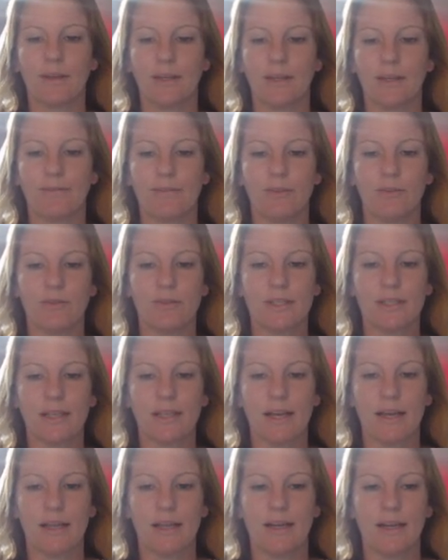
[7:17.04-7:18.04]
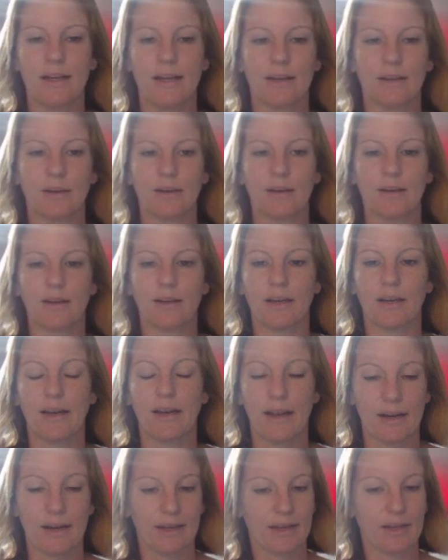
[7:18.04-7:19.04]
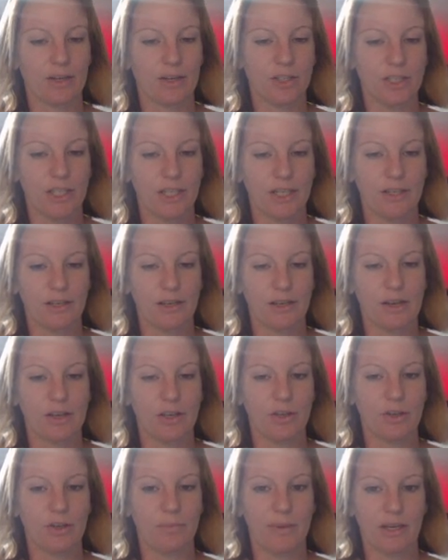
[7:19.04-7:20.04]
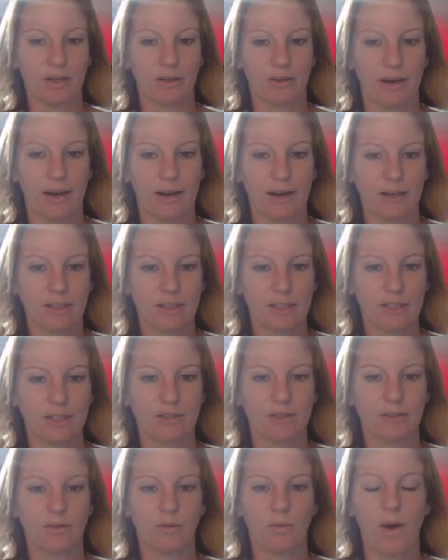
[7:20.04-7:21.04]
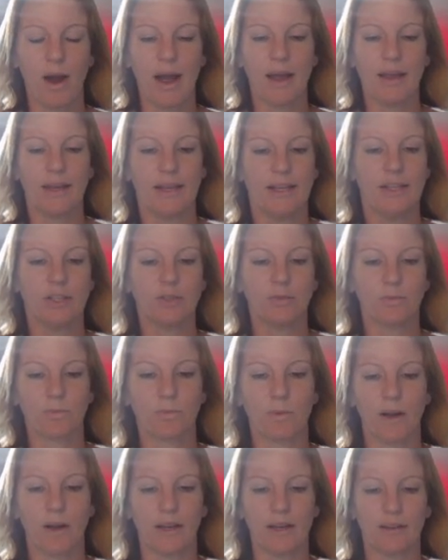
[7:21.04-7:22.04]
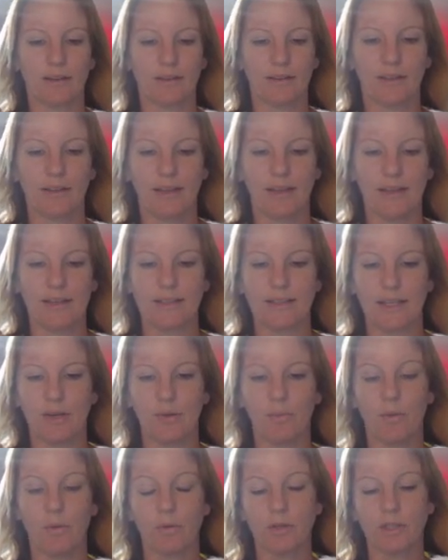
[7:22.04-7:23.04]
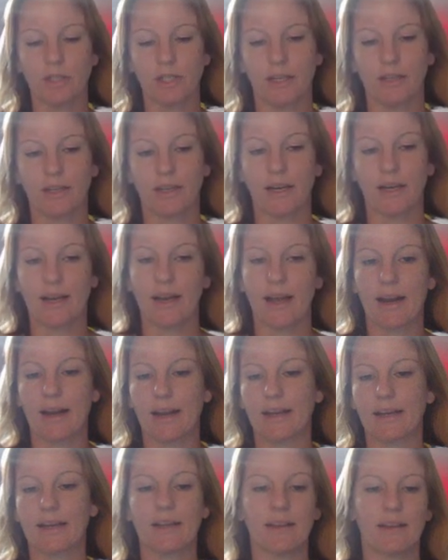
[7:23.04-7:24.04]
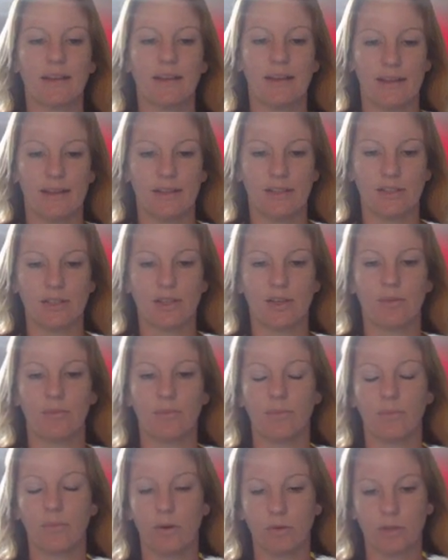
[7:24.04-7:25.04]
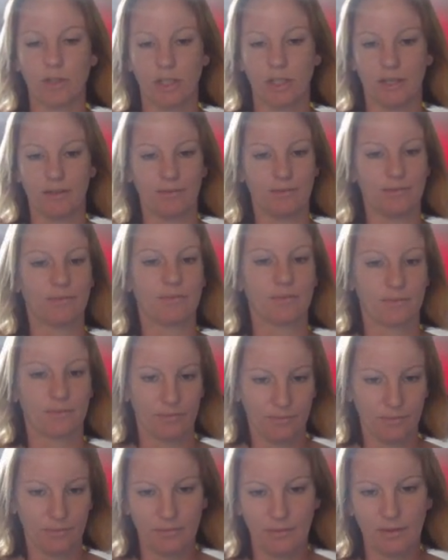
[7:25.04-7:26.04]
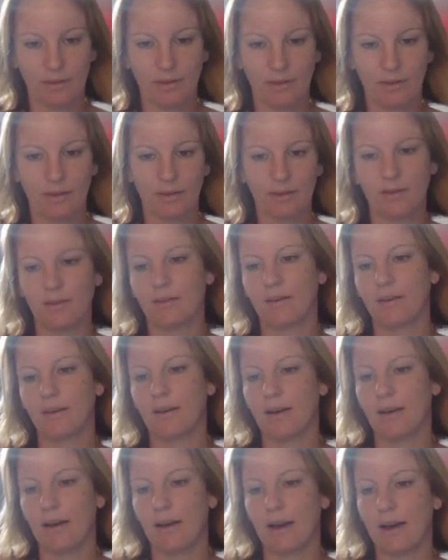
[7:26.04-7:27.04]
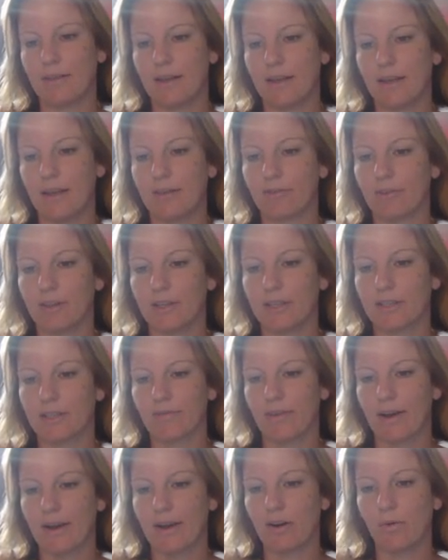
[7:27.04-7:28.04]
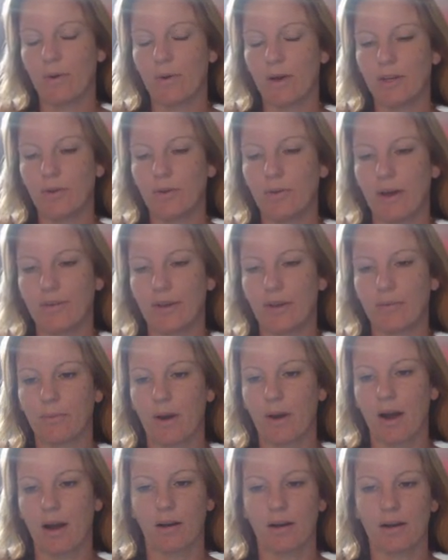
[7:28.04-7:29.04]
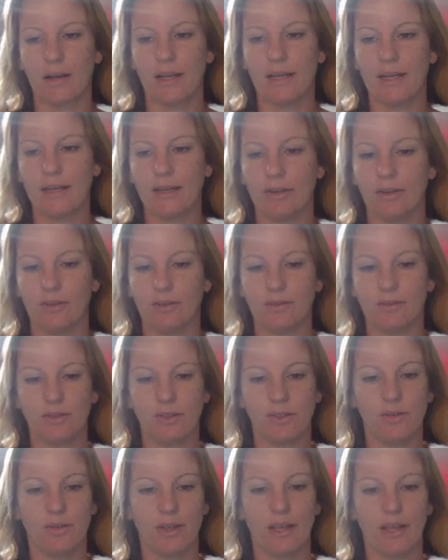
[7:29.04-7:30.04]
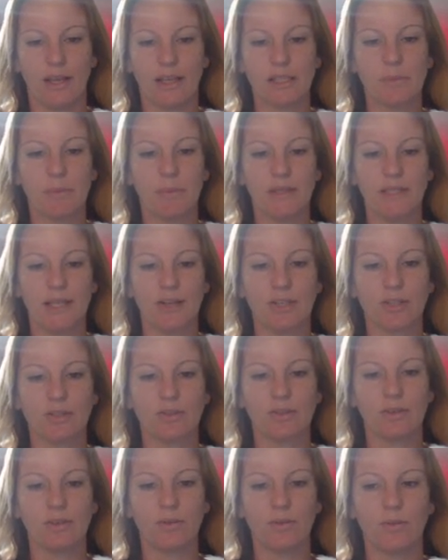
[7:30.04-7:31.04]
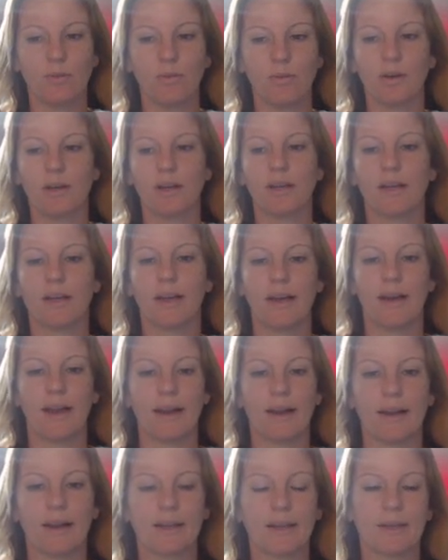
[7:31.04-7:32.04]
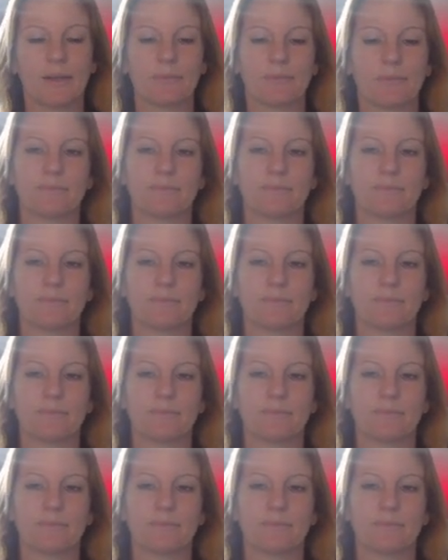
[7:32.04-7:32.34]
If you said kinetic energy, you'd be correct. Why? He's running. He is in motion. Kinetic is motion. And then for this final one, you have a rock on a hill. Do you think it's potential or kinetic?